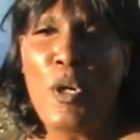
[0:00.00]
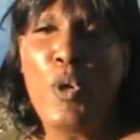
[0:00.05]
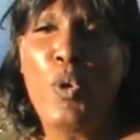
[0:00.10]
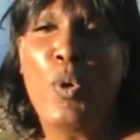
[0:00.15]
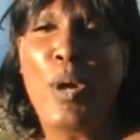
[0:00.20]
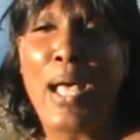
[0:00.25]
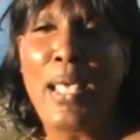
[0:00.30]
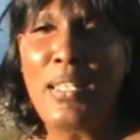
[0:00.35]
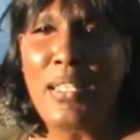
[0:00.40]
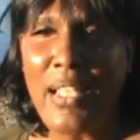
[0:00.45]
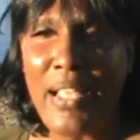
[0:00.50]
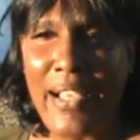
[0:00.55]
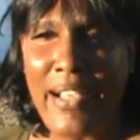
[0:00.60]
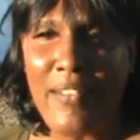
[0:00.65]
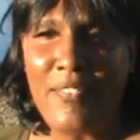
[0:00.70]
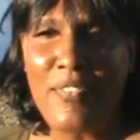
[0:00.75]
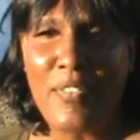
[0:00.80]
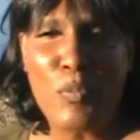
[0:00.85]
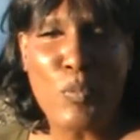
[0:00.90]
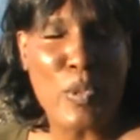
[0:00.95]
who I
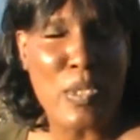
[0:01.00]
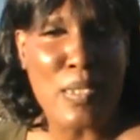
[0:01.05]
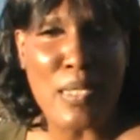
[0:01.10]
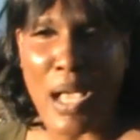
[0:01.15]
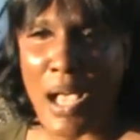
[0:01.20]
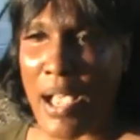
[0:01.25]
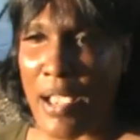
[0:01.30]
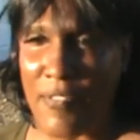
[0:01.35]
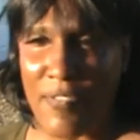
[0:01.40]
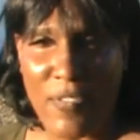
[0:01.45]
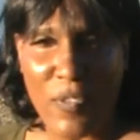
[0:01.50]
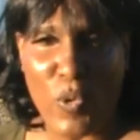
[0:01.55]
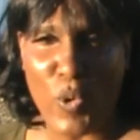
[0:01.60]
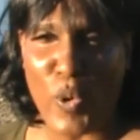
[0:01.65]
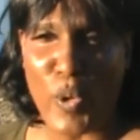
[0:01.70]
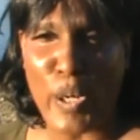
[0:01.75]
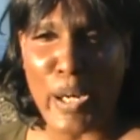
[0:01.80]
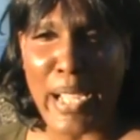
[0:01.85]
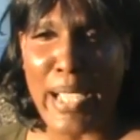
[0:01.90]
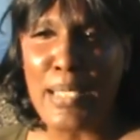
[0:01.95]
love and would die
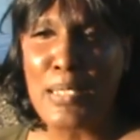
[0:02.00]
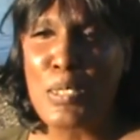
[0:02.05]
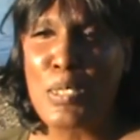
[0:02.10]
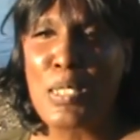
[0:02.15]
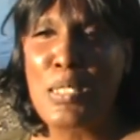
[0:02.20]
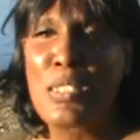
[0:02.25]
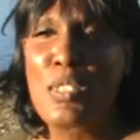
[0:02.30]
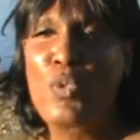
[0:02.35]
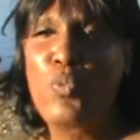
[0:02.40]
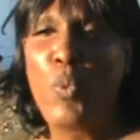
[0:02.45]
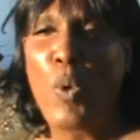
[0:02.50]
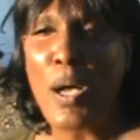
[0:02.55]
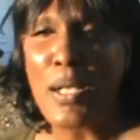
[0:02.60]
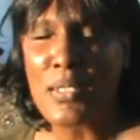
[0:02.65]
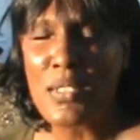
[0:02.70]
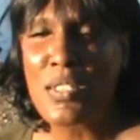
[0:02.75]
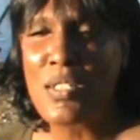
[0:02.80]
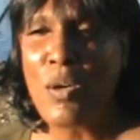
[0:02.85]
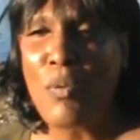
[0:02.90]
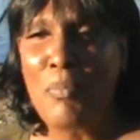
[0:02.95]
for, and just
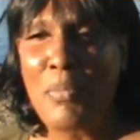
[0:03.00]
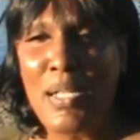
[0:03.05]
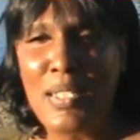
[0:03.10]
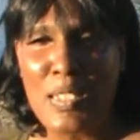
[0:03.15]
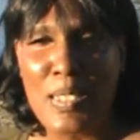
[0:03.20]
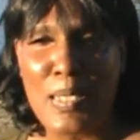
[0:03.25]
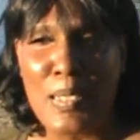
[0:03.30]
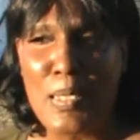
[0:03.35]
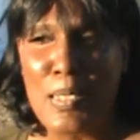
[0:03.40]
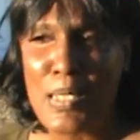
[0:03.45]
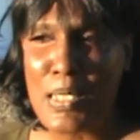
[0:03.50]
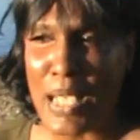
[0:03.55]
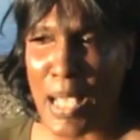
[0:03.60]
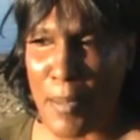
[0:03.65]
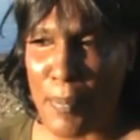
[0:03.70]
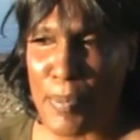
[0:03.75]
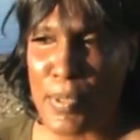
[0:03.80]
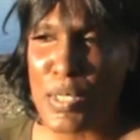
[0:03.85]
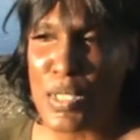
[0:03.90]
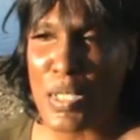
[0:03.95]
want so much in this
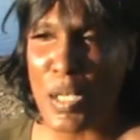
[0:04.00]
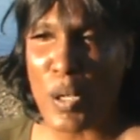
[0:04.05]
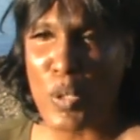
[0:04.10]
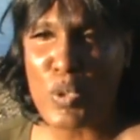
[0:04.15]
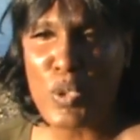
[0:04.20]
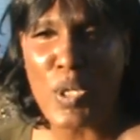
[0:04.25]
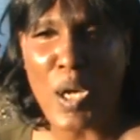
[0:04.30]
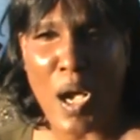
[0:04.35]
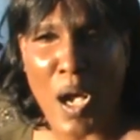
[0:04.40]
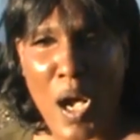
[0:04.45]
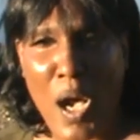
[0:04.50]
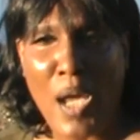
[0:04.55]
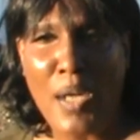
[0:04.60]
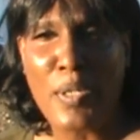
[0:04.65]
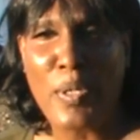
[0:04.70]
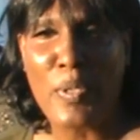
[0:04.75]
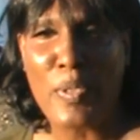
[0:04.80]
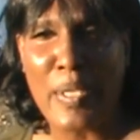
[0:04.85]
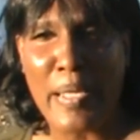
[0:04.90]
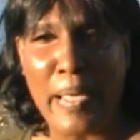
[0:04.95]
episode to
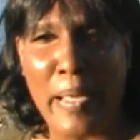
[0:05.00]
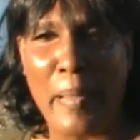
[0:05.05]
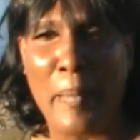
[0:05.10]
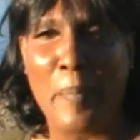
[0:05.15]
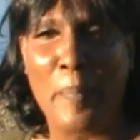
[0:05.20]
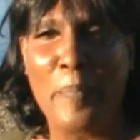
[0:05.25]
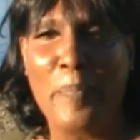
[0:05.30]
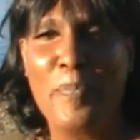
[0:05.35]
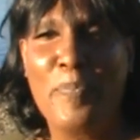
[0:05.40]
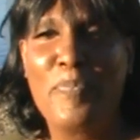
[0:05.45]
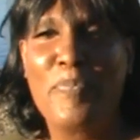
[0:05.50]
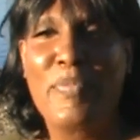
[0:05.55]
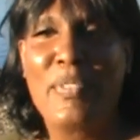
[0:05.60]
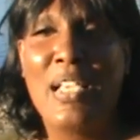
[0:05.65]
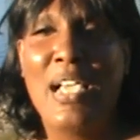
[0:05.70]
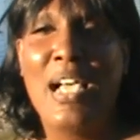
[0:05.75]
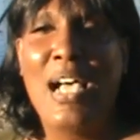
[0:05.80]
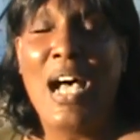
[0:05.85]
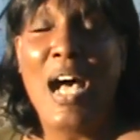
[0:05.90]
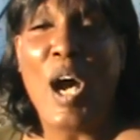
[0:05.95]
honor them.
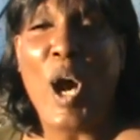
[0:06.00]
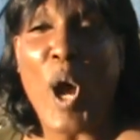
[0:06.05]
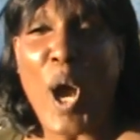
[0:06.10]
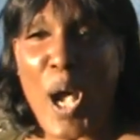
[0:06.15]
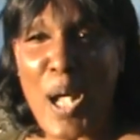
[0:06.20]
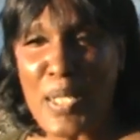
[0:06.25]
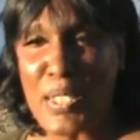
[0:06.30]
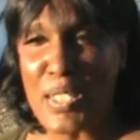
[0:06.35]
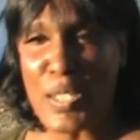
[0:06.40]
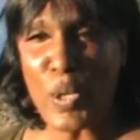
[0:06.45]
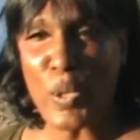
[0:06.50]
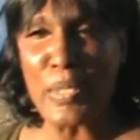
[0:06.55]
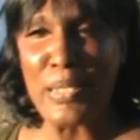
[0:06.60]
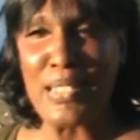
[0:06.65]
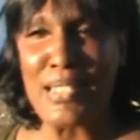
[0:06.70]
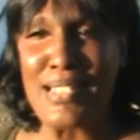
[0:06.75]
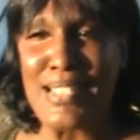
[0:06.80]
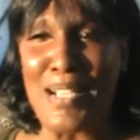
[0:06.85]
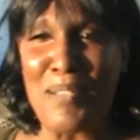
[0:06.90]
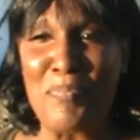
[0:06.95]
Also, in
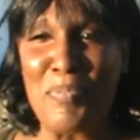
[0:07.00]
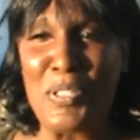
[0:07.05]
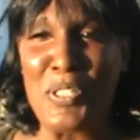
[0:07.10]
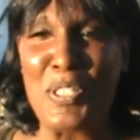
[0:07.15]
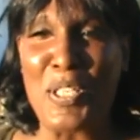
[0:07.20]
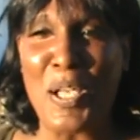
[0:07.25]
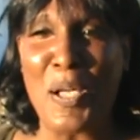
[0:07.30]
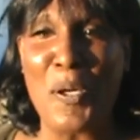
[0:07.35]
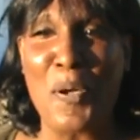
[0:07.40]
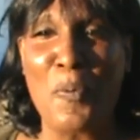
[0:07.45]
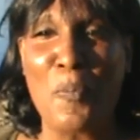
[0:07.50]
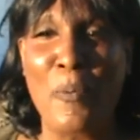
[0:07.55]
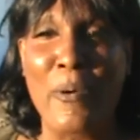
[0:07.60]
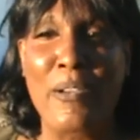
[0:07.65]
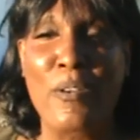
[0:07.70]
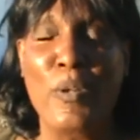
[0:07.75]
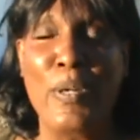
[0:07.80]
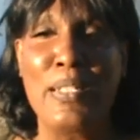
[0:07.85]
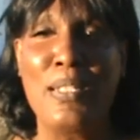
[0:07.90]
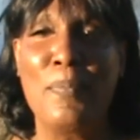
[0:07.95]
this episode,
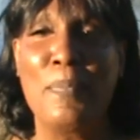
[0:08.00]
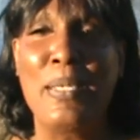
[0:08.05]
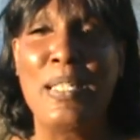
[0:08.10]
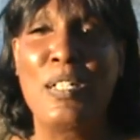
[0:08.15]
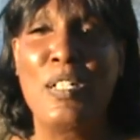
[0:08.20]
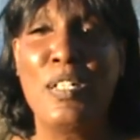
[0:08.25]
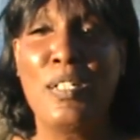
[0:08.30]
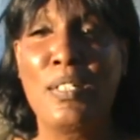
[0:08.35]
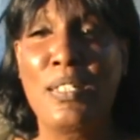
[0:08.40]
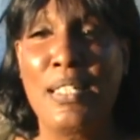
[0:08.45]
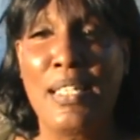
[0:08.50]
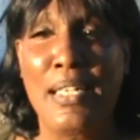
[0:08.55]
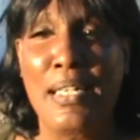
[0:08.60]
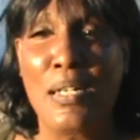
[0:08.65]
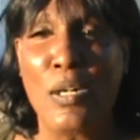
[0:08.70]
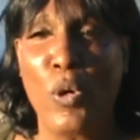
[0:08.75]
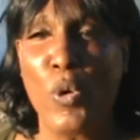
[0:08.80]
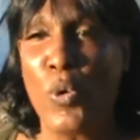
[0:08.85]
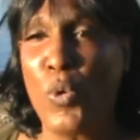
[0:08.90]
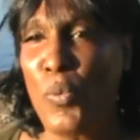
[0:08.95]
we're going to be cooking
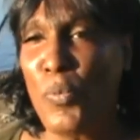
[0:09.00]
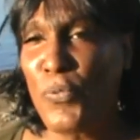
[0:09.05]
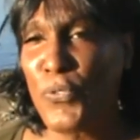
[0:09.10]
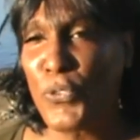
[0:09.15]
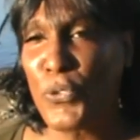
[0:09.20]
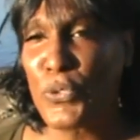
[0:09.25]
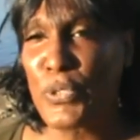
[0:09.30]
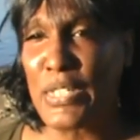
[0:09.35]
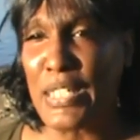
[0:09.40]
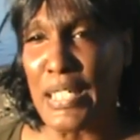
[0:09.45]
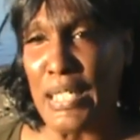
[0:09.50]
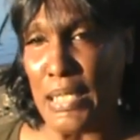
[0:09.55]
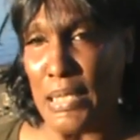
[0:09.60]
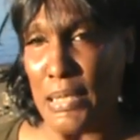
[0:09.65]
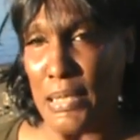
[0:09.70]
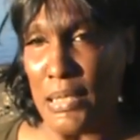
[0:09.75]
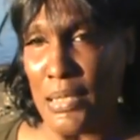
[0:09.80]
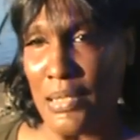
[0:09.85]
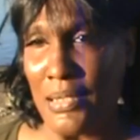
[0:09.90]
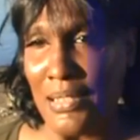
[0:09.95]

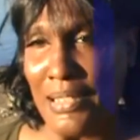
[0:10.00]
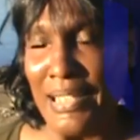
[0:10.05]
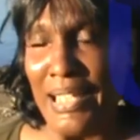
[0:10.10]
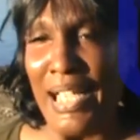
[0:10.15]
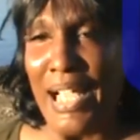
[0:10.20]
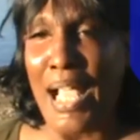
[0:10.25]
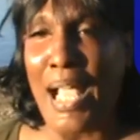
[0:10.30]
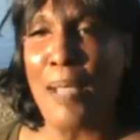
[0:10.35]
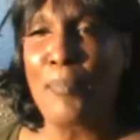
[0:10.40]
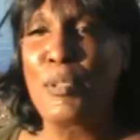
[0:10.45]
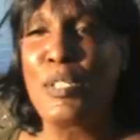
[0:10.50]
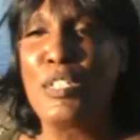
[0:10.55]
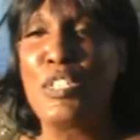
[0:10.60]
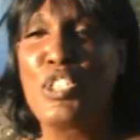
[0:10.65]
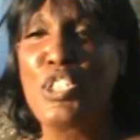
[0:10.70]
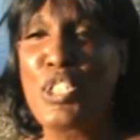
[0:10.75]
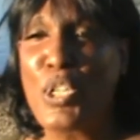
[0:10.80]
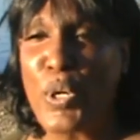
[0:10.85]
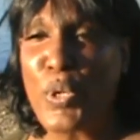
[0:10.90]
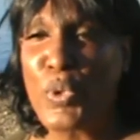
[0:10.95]
umfitit. I'm going
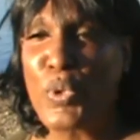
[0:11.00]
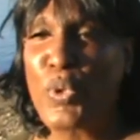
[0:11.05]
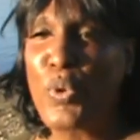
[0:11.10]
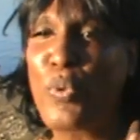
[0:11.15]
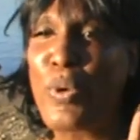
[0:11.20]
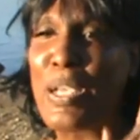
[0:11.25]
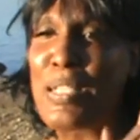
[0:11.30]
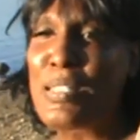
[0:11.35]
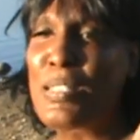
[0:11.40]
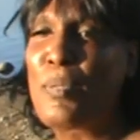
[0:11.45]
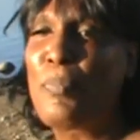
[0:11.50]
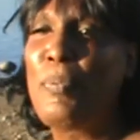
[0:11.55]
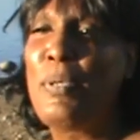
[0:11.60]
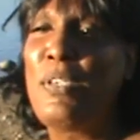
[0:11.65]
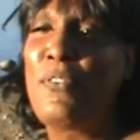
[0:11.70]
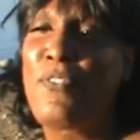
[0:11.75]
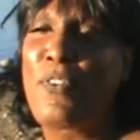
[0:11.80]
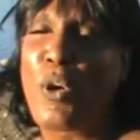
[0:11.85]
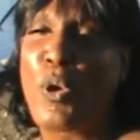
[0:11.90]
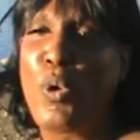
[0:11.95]
to show you the
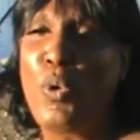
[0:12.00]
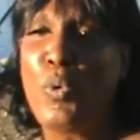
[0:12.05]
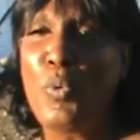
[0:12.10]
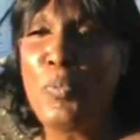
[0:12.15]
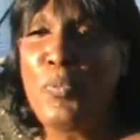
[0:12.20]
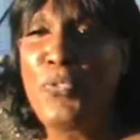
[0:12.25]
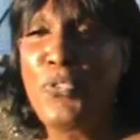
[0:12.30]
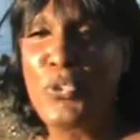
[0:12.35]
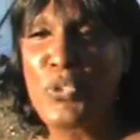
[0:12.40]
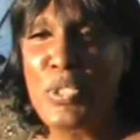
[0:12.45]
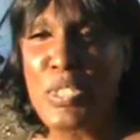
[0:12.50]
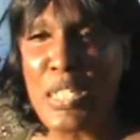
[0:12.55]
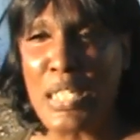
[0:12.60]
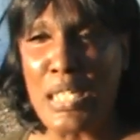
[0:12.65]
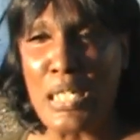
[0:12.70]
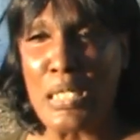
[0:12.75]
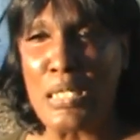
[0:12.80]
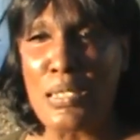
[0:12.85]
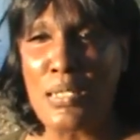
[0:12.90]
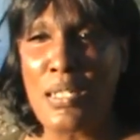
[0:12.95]
recipe for
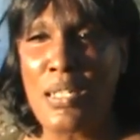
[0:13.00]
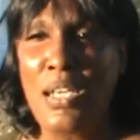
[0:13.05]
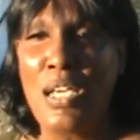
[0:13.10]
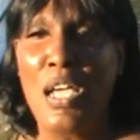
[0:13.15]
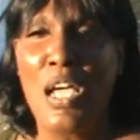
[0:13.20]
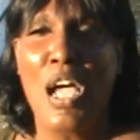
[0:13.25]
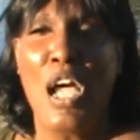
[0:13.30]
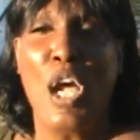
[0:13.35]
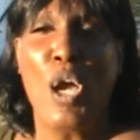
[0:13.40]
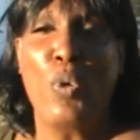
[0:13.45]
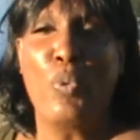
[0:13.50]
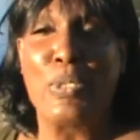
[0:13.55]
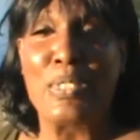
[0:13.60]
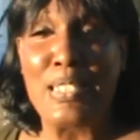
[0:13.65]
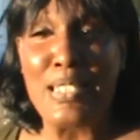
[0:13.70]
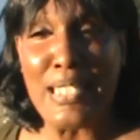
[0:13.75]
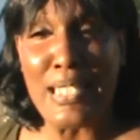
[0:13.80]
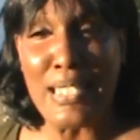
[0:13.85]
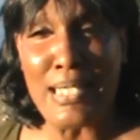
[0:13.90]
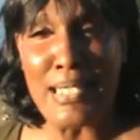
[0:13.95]
umfitit,
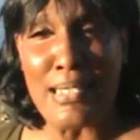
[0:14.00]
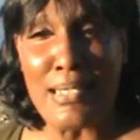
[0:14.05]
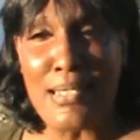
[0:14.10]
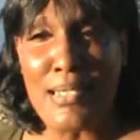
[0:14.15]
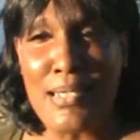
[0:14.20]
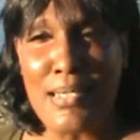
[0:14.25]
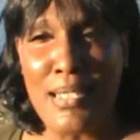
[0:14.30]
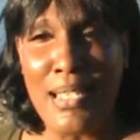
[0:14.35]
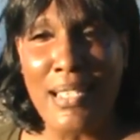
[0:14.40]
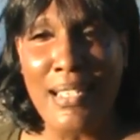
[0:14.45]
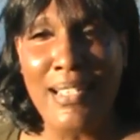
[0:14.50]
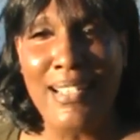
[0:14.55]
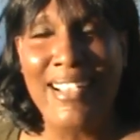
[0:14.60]
which is,